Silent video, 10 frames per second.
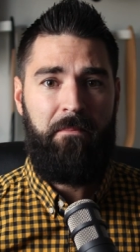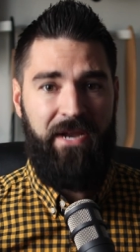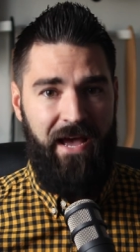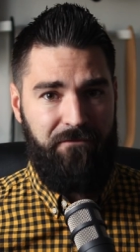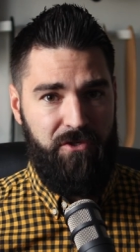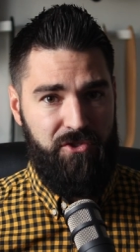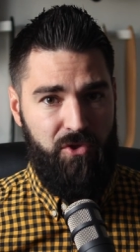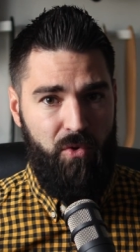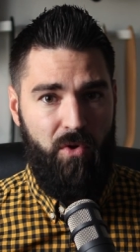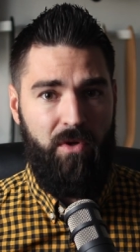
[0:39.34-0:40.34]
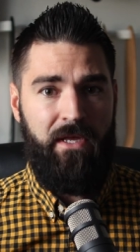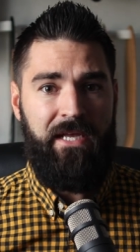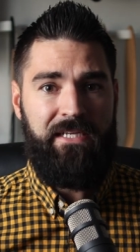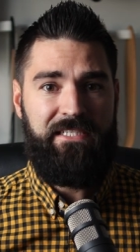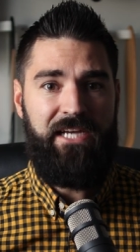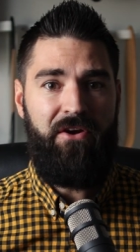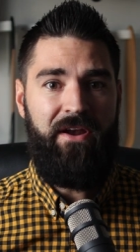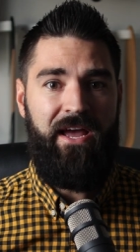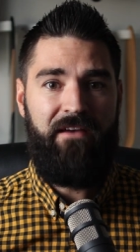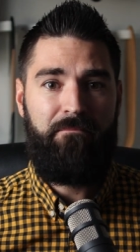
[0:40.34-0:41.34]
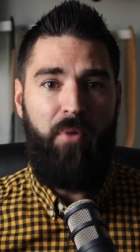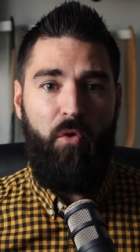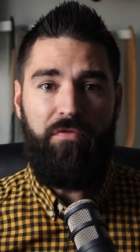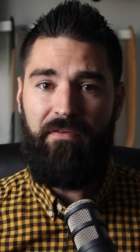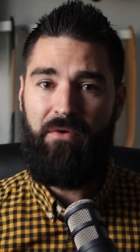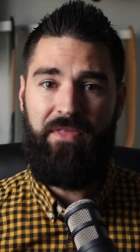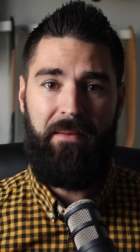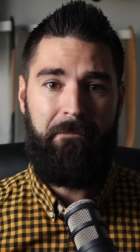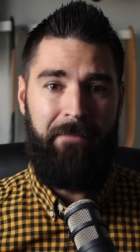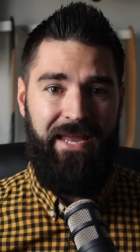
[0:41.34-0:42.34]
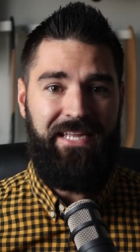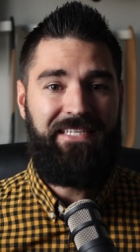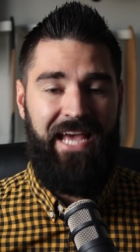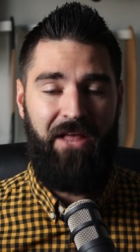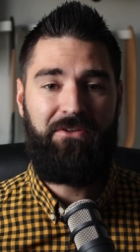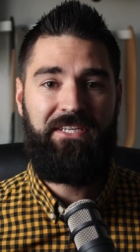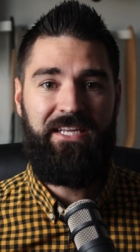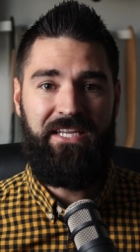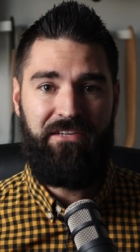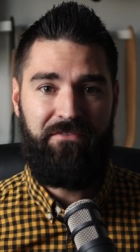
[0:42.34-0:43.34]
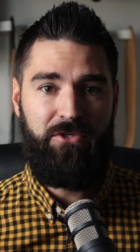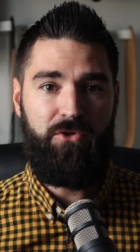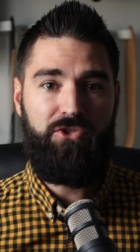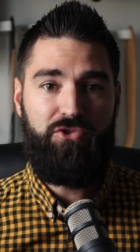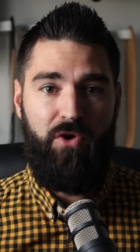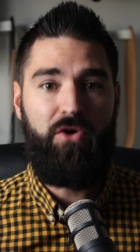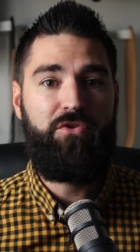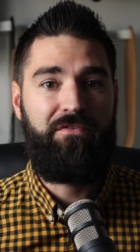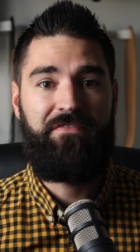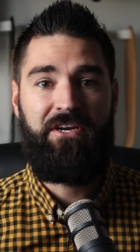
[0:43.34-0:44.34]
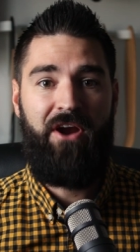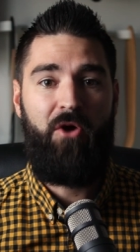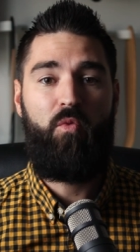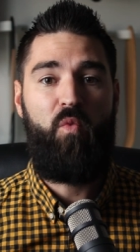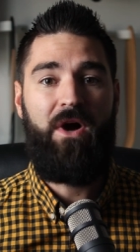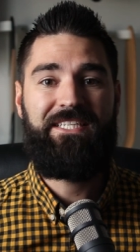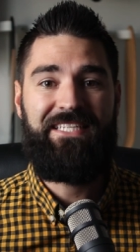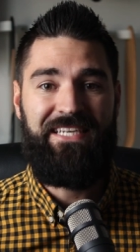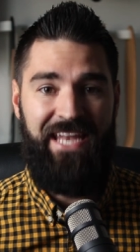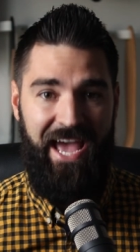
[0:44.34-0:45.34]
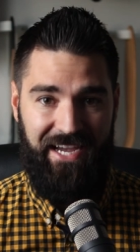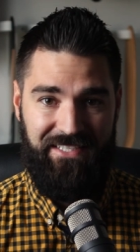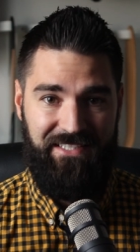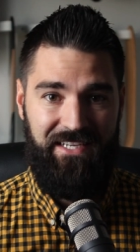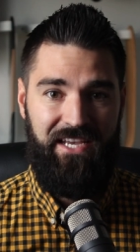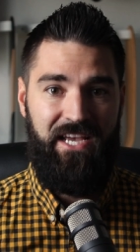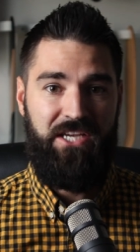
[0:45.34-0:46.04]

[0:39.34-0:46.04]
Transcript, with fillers: But after school, Sarah and I have both found that many talented individuals struggle to figure out what's next.